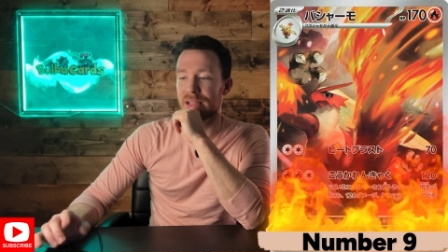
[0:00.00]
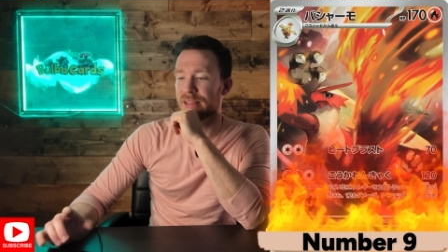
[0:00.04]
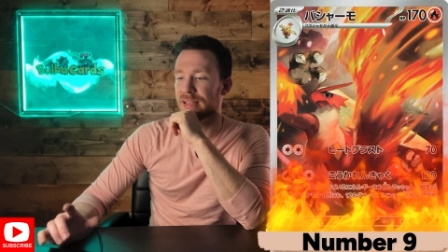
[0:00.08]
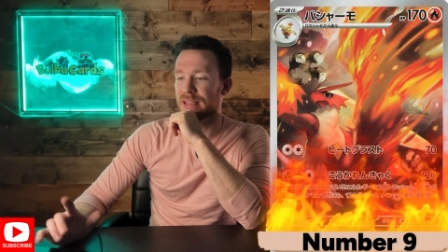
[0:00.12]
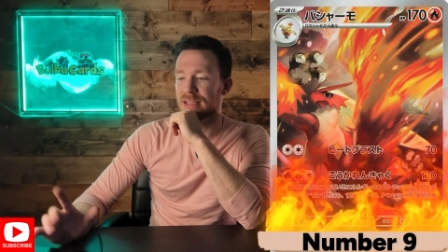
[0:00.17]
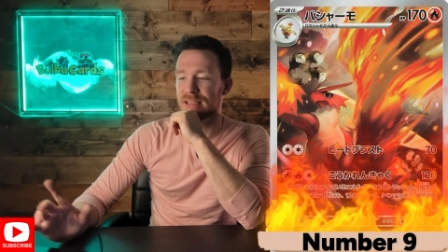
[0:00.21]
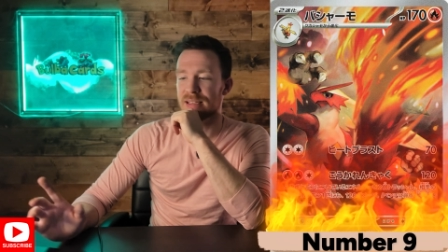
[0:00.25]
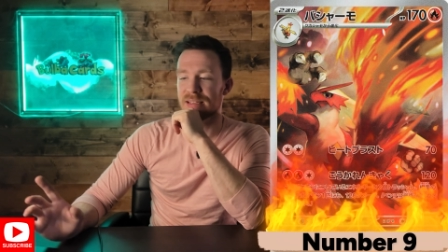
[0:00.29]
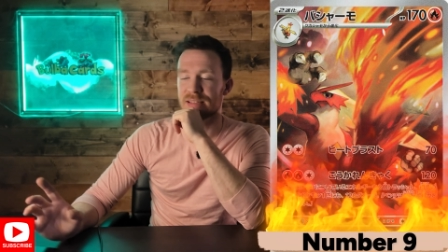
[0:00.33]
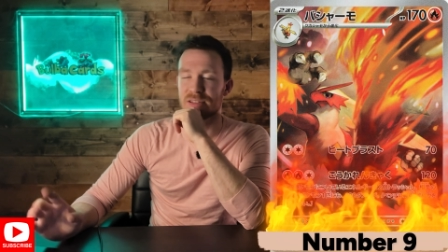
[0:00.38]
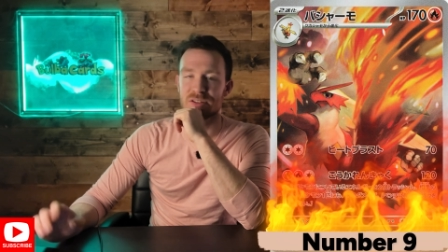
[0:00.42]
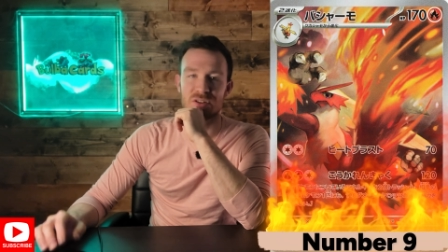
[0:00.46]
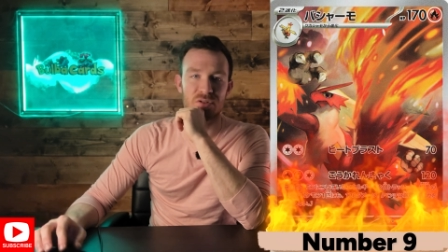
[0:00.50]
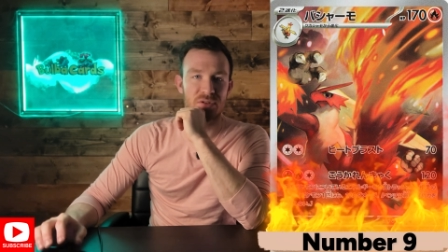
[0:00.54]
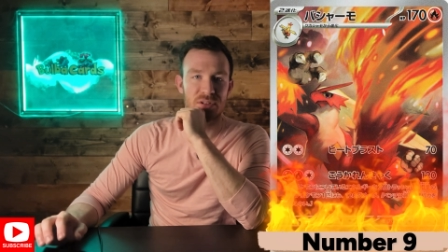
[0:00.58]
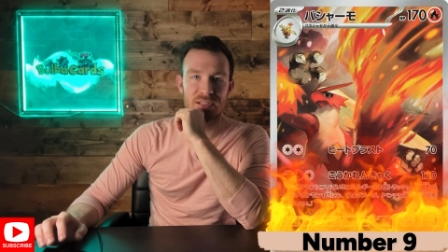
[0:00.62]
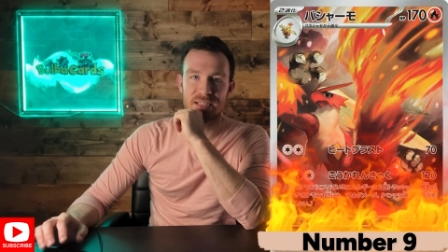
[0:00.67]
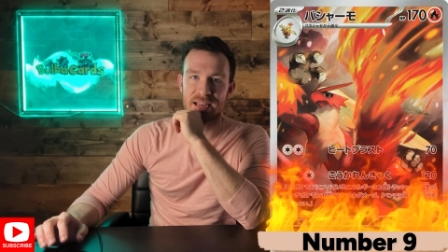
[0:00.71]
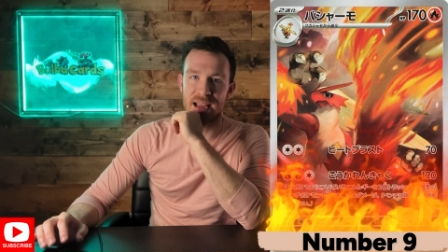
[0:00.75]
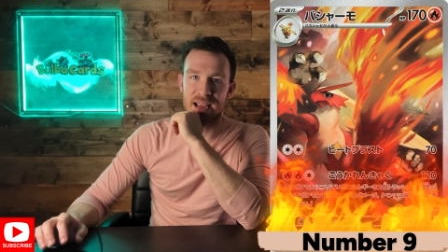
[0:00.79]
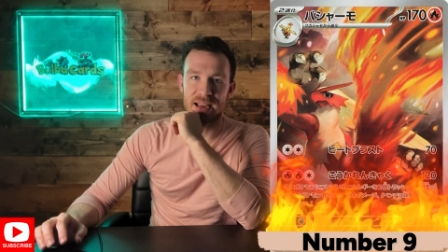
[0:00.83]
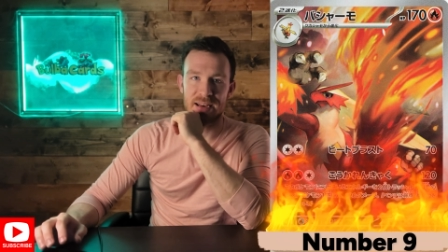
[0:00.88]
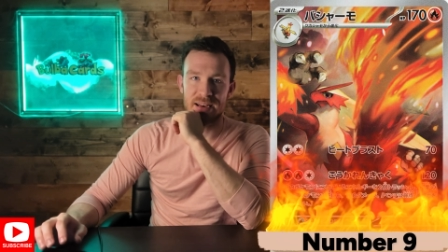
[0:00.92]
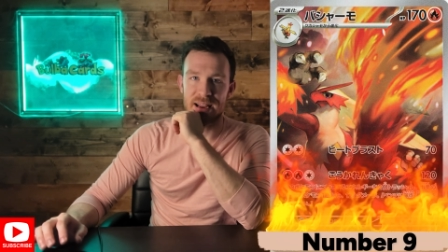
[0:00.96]
This isn't gonna
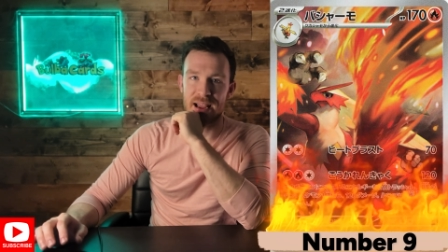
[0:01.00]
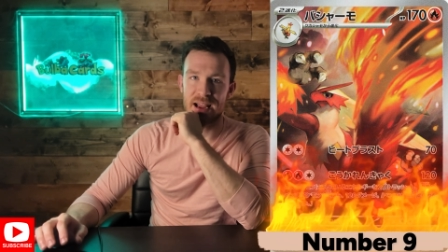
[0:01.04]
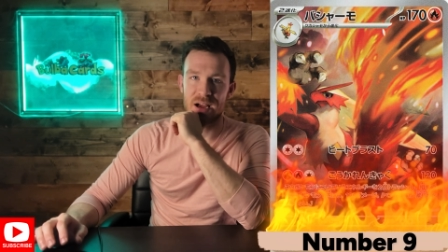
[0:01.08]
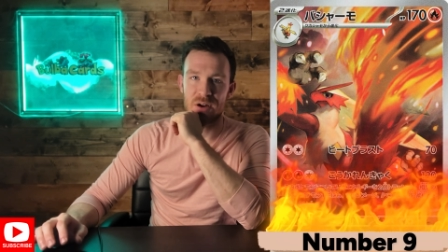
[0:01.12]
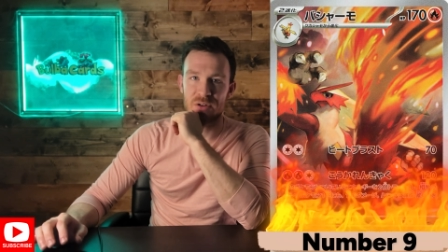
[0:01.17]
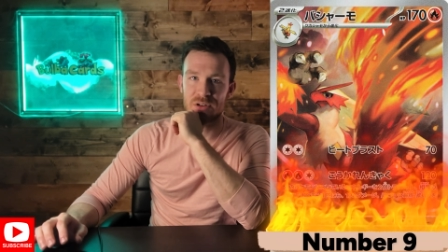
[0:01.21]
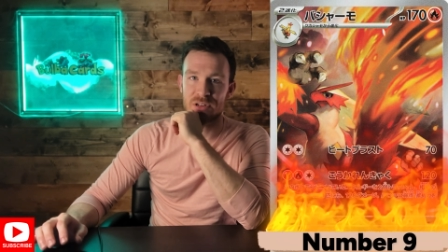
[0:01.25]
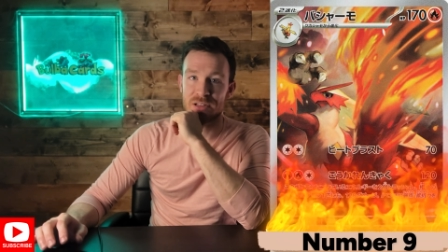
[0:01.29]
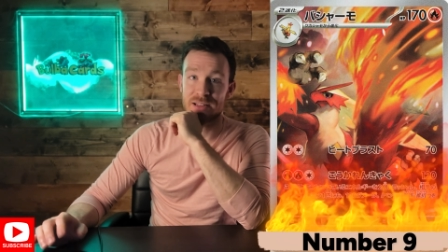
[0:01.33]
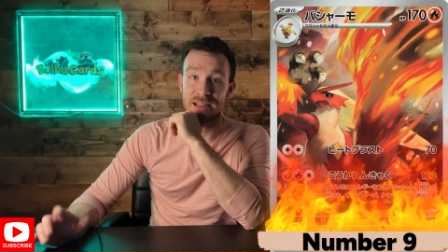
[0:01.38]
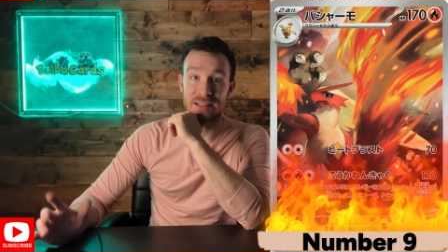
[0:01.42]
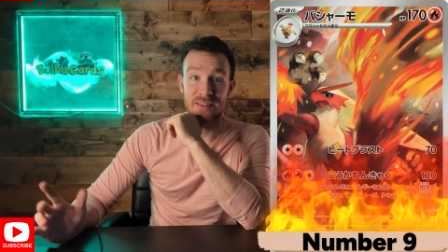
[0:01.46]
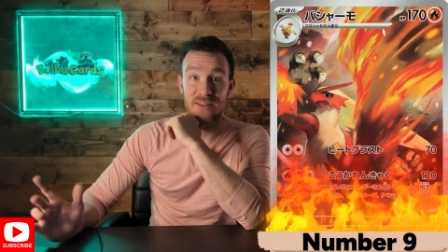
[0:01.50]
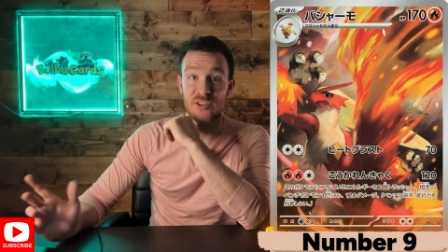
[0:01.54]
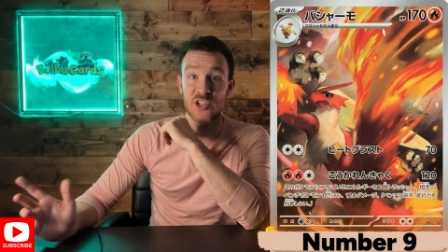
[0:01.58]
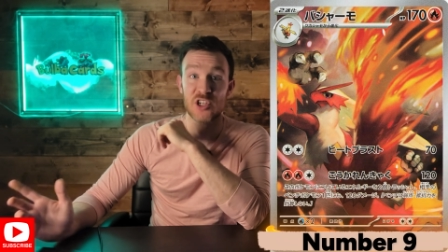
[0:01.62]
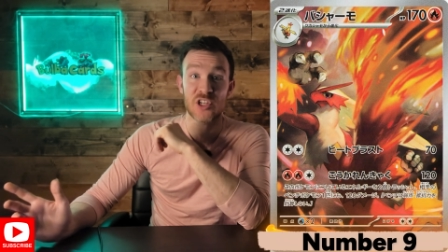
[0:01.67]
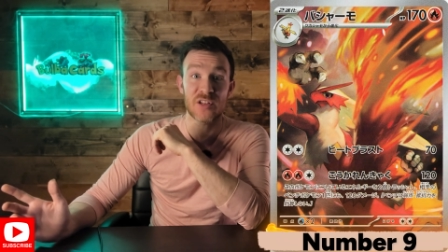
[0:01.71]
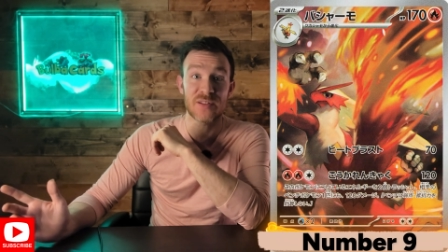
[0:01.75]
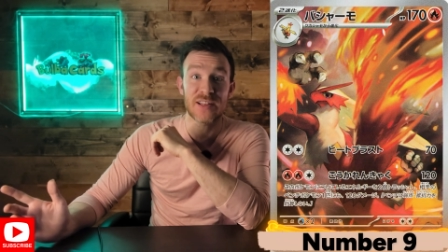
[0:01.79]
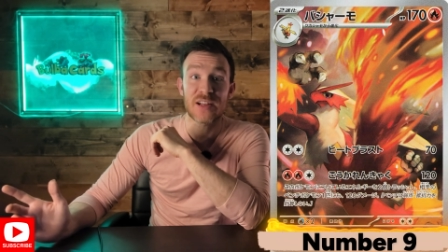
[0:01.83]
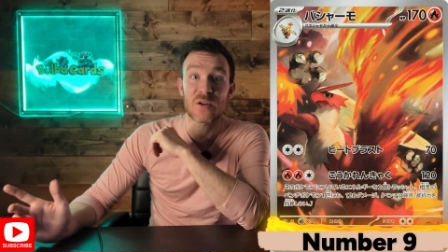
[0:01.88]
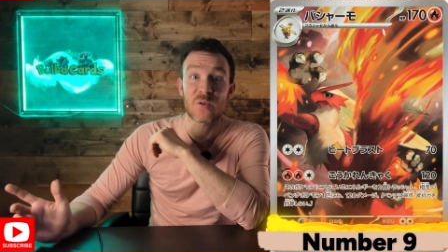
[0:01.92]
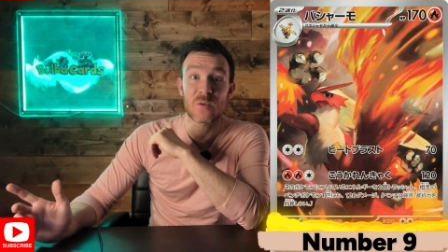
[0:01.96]
stand out to like the
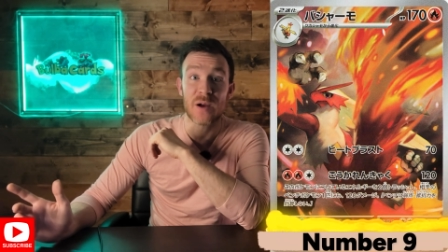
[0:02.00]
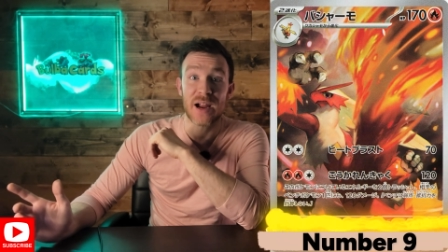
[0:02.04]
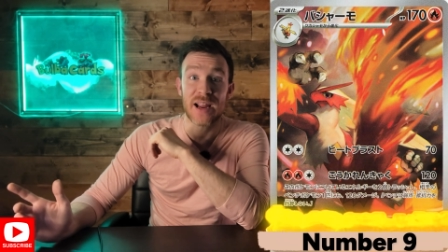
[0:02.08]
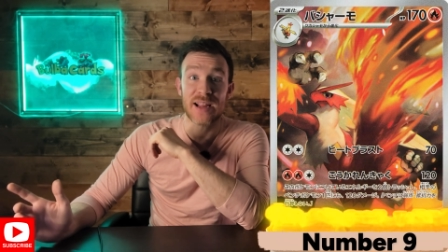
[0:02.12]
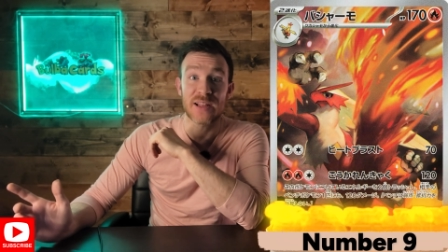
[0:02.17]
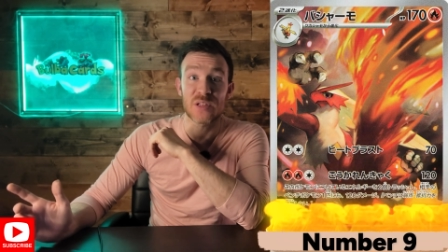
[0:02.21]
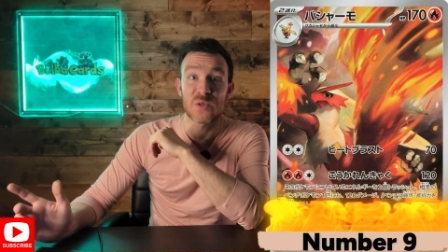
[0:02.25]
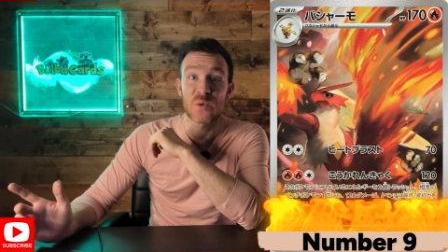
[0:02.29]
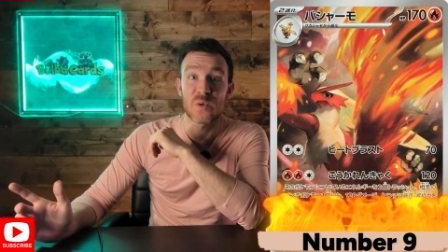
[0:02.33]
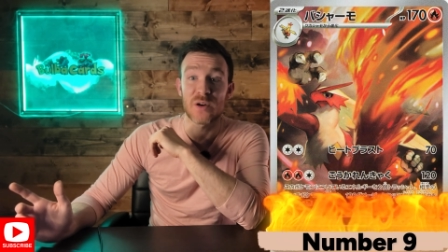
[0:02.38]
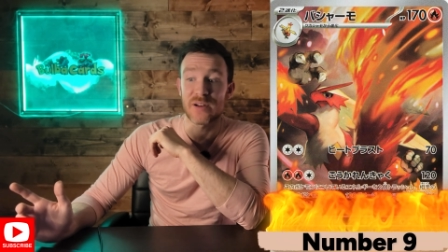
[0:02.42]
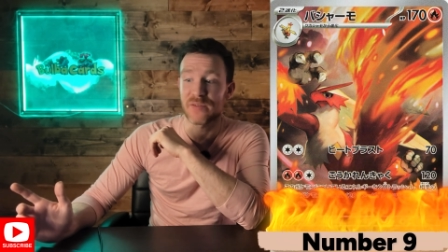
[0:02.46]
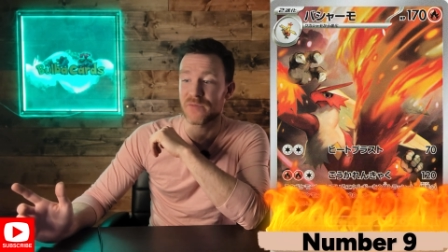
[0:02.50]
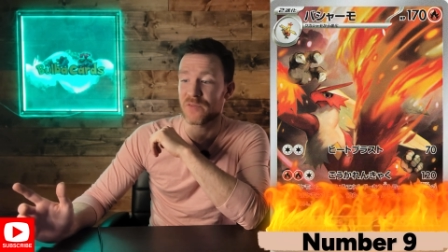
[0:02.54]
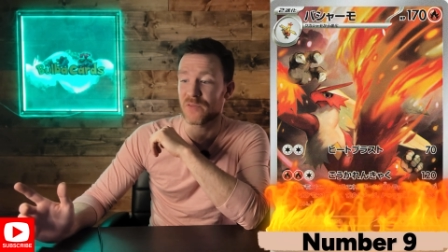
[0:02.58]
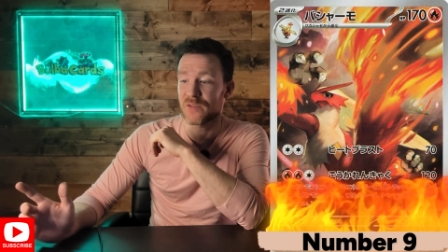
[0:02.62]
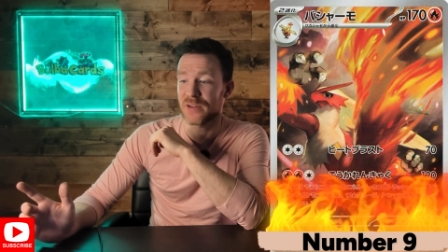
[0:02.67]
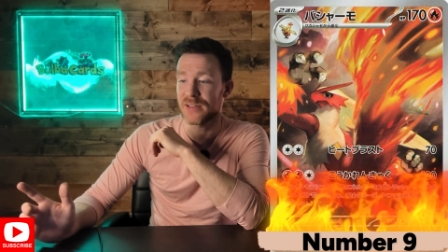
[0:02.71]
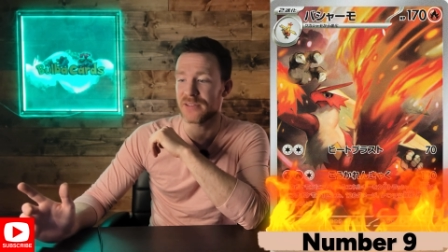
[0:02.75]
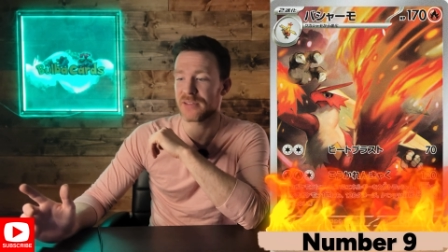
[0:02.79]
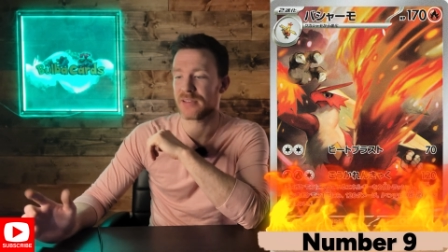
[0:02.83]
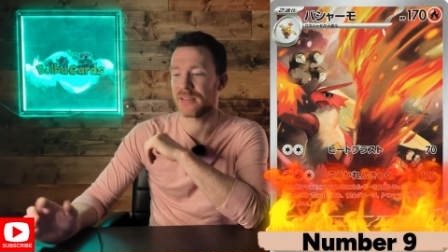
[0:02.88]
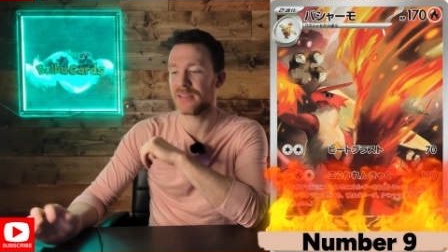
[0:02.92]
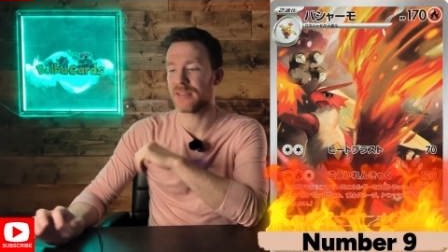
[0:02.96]
Chilling Reigns one, for
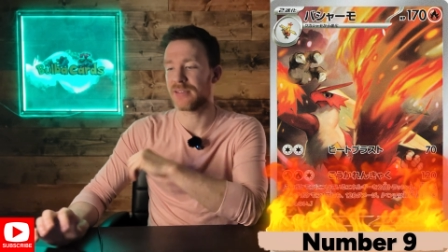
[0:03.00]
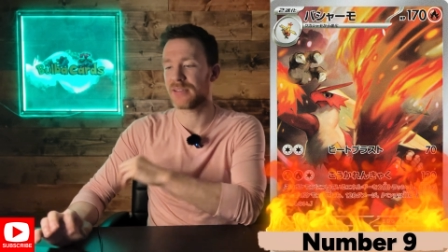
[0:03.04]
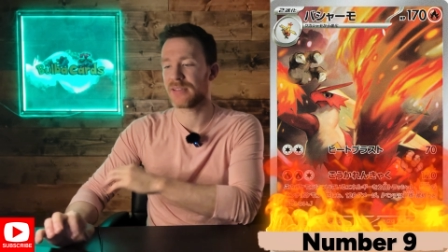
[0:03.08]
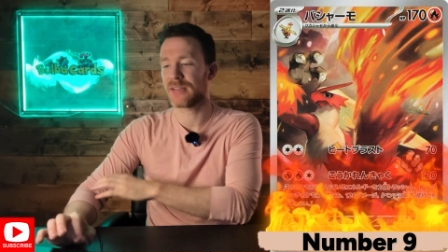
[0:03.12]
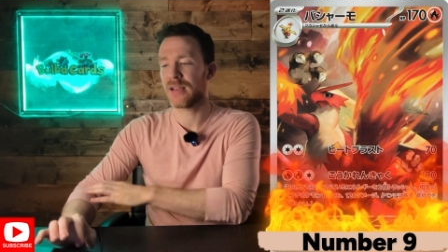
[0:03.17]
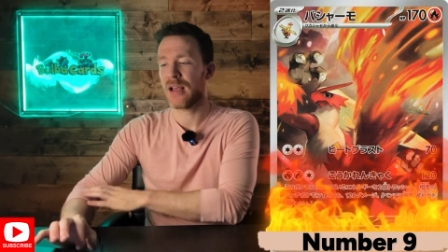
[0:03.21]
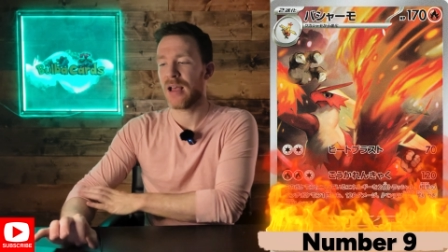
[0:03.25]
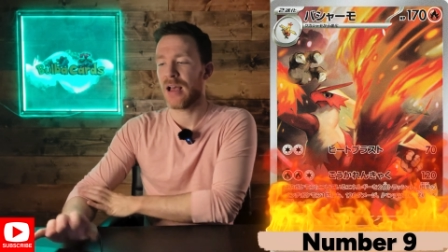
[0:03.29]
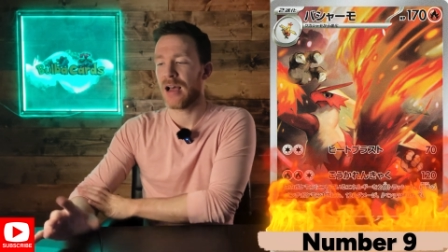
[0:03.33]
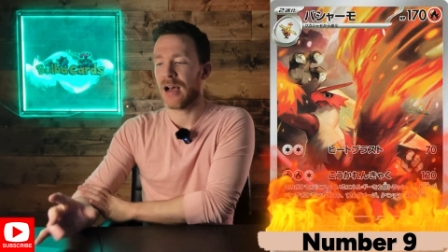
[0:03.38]
instance.